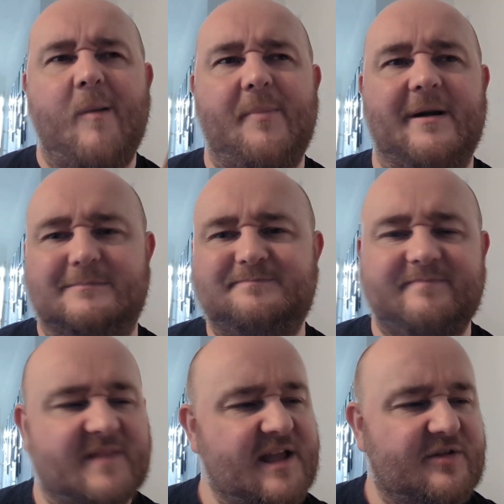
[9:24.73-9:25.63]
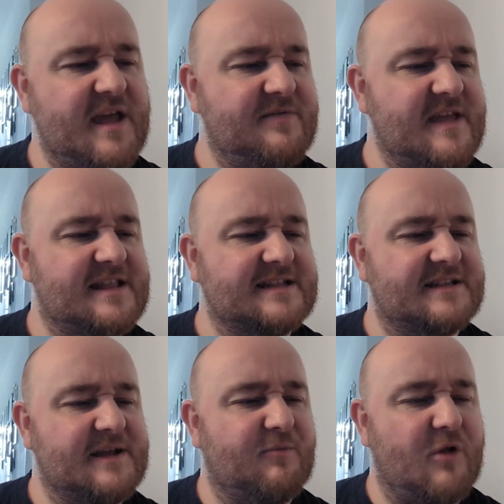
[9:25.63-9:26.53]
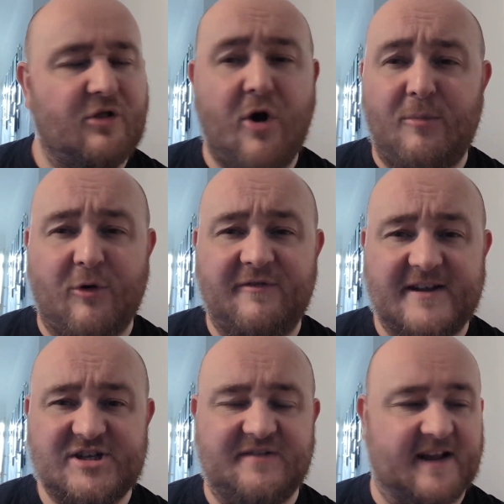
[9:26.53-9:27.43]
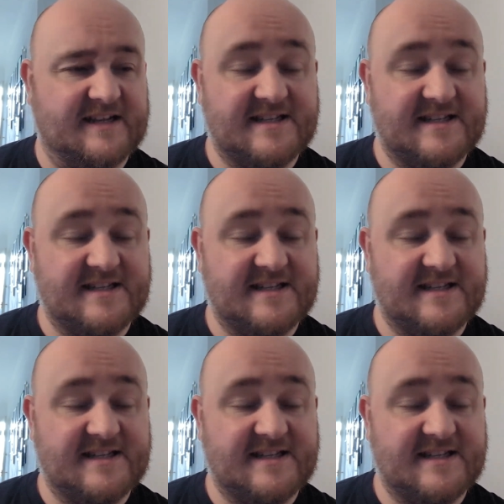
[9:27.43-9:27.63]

But they tend to like a lot more fishy things.